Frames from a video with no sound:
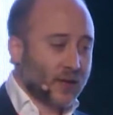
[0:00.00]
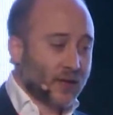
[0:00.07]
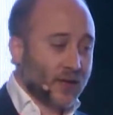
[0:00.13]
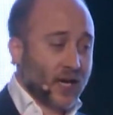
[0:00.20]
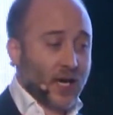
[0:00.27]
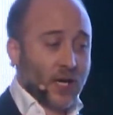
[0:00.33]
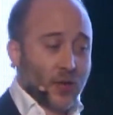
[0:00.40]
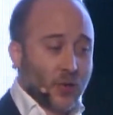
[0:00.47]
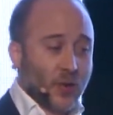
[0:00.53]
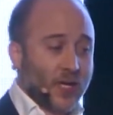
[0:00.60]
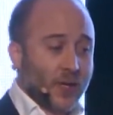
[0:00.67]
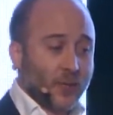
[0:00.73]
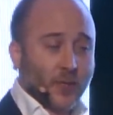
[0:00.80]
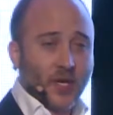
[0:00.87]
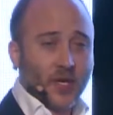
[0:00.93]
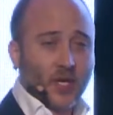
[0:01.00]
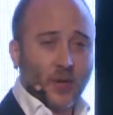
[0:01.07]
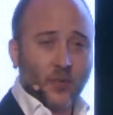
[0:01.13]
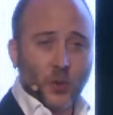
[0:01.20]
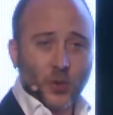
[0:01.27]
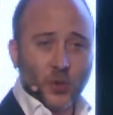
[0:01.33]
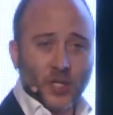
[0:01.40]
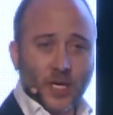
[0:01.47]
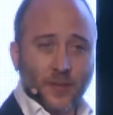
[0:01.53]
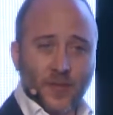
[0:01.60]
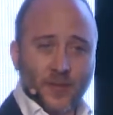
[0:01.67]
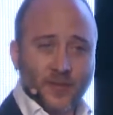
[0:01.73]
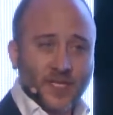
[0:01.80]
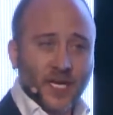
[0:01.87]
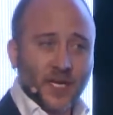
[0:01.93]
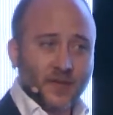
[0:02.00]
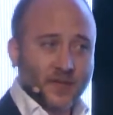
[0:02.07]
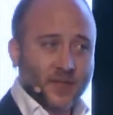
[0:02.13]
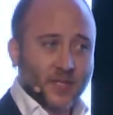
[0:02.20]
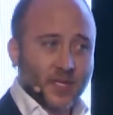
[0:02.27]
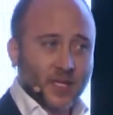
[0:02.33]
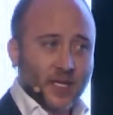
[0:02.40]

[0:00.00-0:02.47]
they can 3D print their prototype themselves.